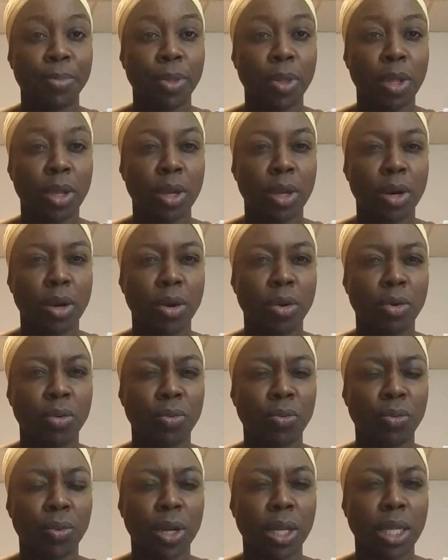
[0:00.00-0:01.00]

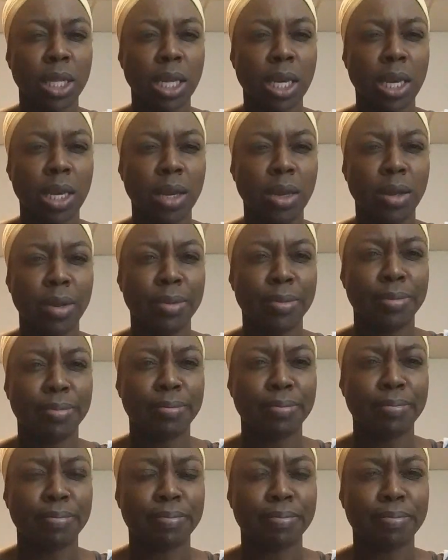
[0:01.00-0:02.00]
really,
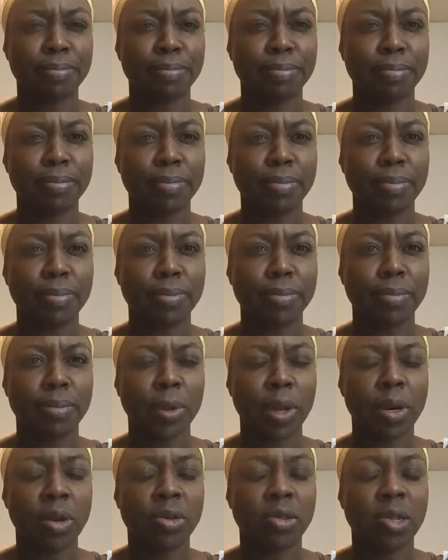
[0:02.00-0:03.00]

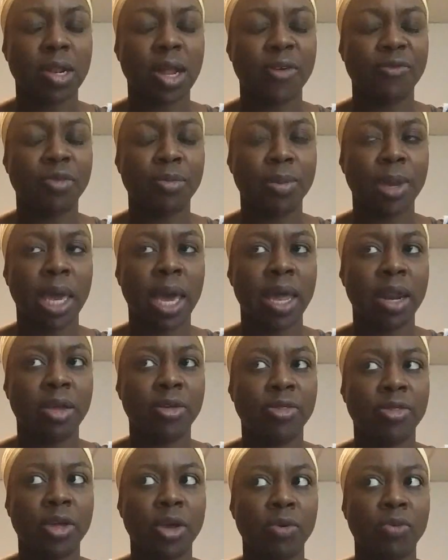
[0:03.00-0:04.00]
it doesn't have to be
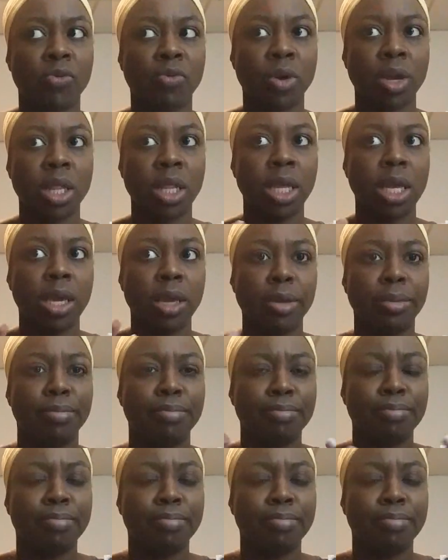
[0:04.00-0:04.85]
anything really,